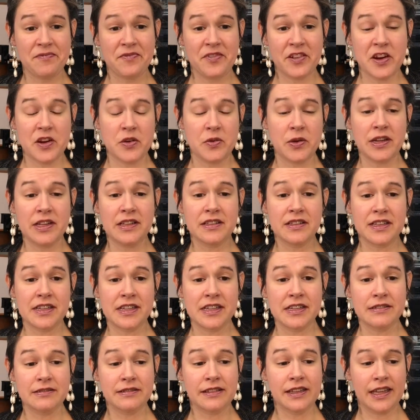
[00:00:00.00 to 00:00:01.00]
very
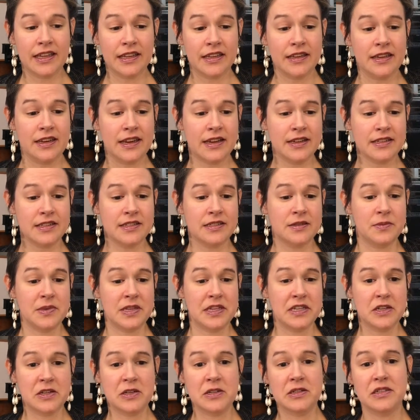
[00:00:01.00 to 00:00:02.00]
quickly, the kid next to me
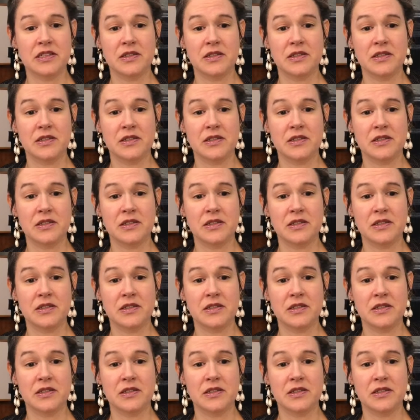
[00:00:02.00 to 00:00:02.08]
turned